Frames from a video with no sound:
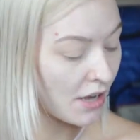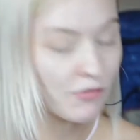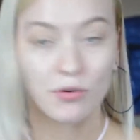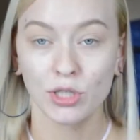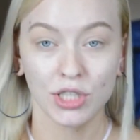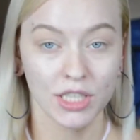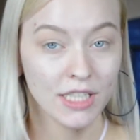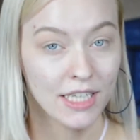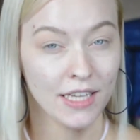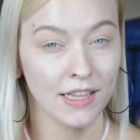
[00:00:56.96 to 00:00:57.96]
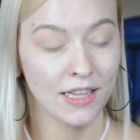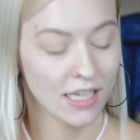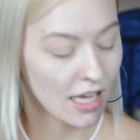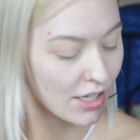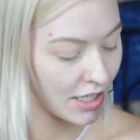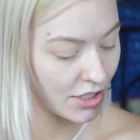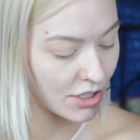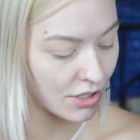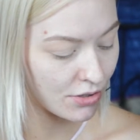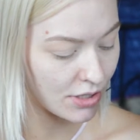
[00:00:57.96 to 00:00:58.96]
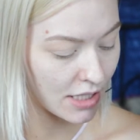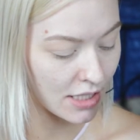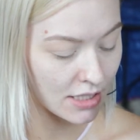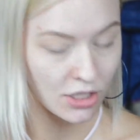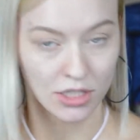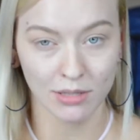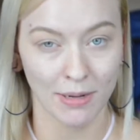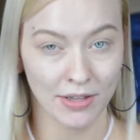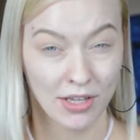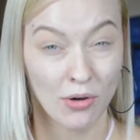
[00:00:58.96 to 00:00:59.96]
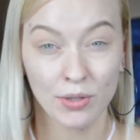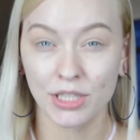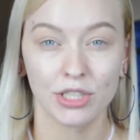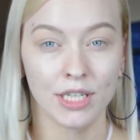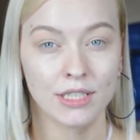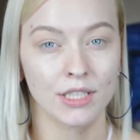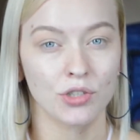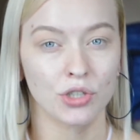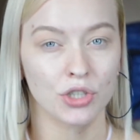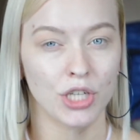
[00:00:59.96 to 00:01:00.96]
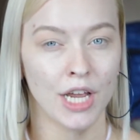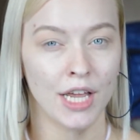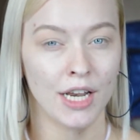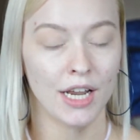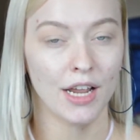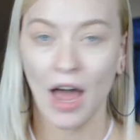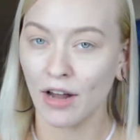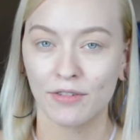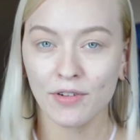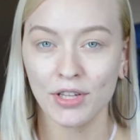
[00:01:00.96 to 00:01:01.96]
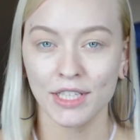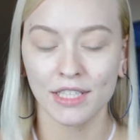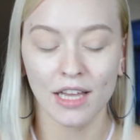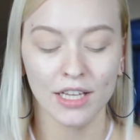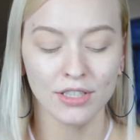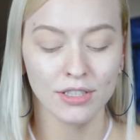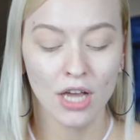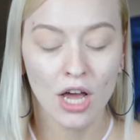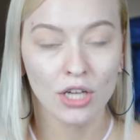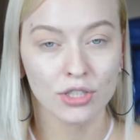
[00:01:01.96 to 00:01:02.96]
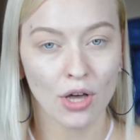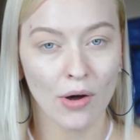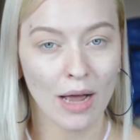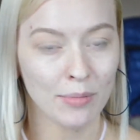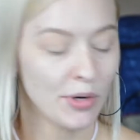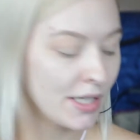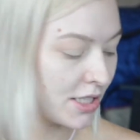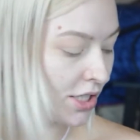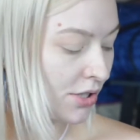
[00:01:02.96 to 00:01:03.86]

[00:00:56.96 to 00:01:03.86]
Unfortunately, the color I just used is just about the only transition shade out of all these colors, so I'm going to